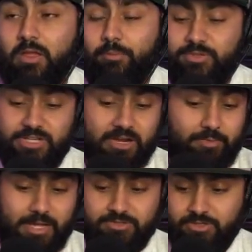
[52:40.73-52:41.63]
But Jack
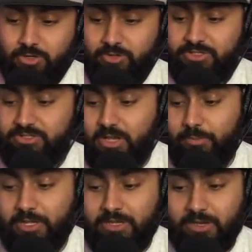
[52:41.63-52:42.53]
Hermanson, you know, he's
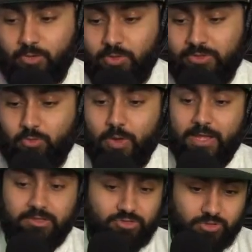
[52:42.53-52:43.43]
coming in here with a
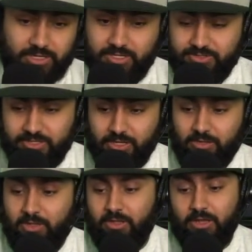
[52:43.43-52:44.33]
wacky striking
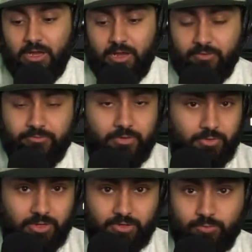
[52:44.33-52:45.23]
style,
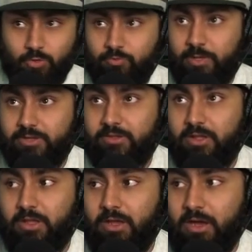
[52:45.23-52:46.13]
very good movement.
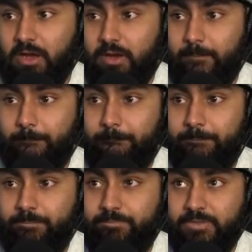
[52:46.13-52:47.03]

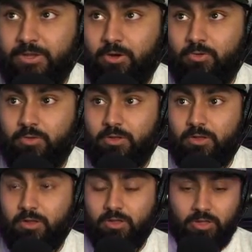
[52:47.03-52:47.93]
You know,
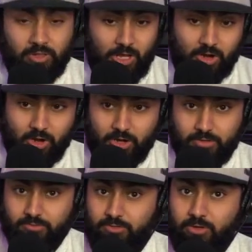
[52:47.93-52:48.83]
a lot of
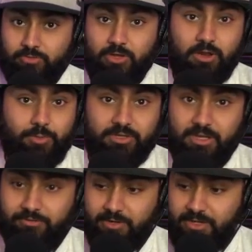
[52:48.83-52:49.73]
heart. You know, talk about
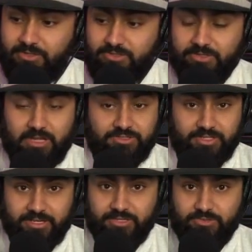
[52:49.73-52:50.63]
that fight against Tyler
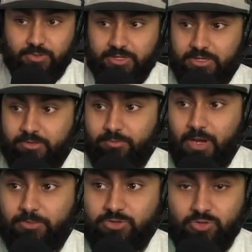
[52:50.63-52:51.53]
Slatus where he
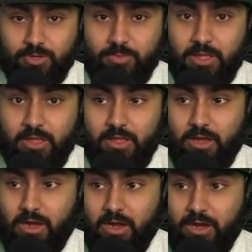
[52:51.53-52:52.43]
popped his rib,
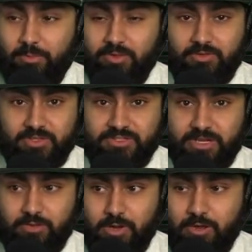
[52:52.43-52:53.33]
I believe in the
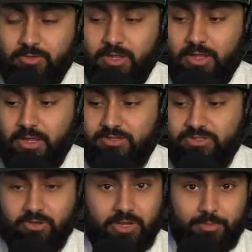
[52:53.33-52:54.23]
second round, and
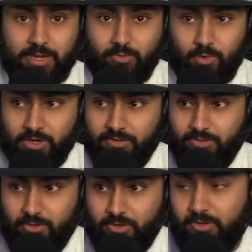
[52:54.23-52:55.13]
still came back and won in the
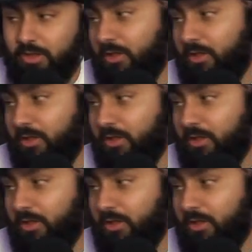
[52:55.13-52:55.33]
third.